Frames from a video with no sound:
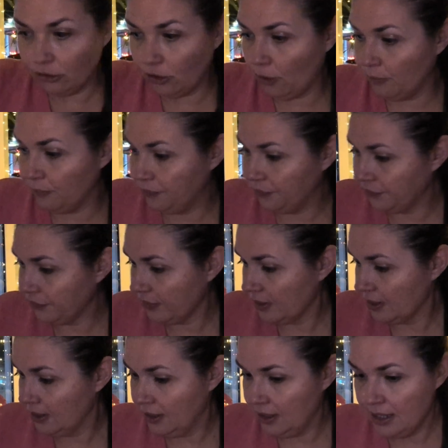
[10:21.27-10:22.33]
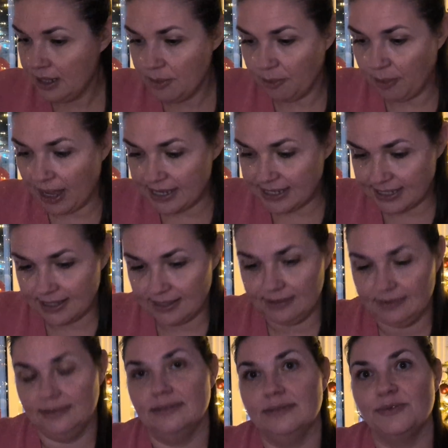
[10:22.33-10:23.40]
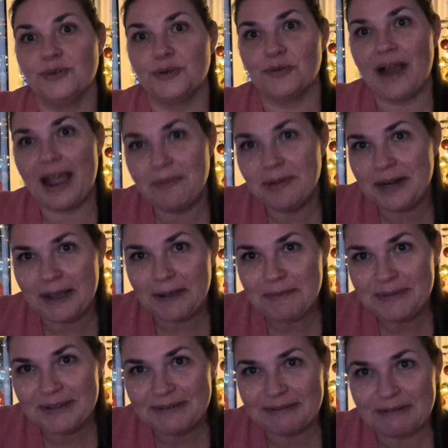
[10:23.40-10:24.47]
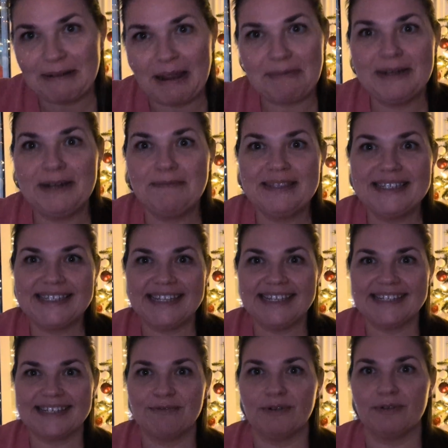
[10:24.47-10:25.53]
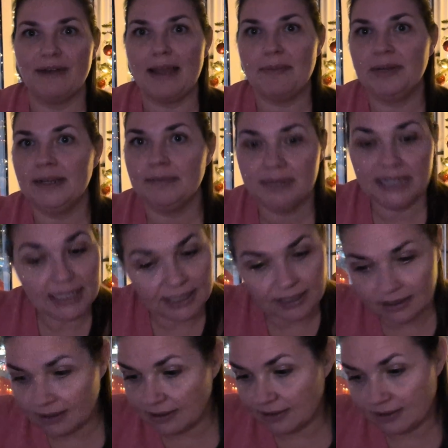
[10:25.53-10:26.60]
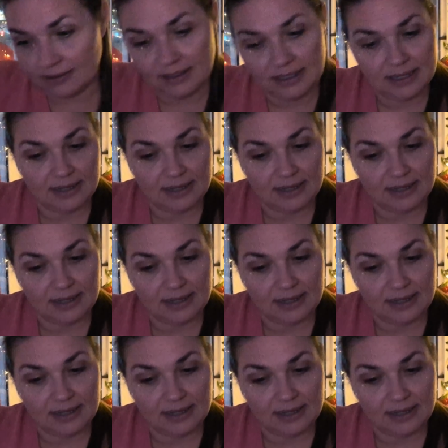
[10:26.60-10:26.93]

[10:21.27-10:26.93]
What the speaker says: know. But we're wrapping up. We're wrapping up the season. We're wrapping up the year.